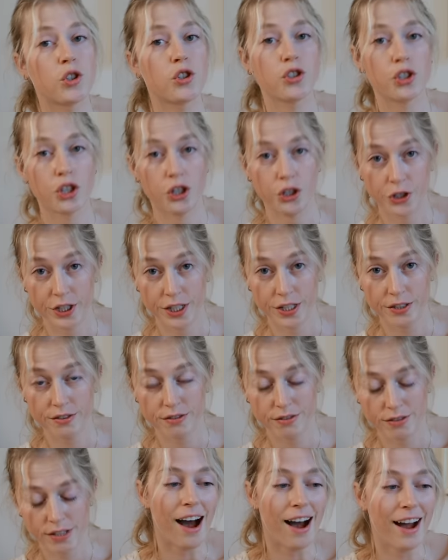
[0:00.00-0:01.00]
just
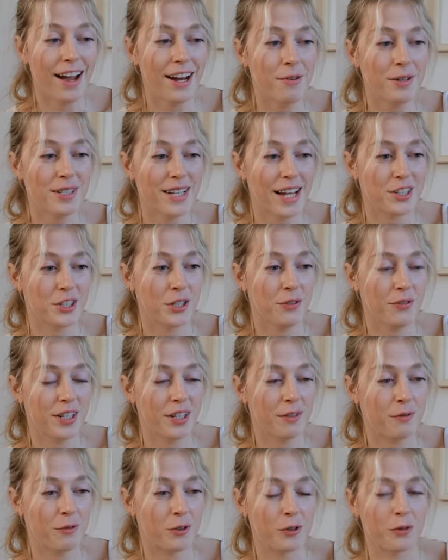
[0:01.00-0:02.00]
curious. I was actually
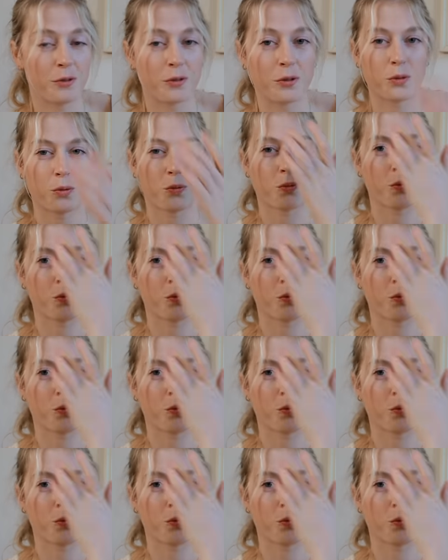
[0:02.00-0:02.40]
vegan for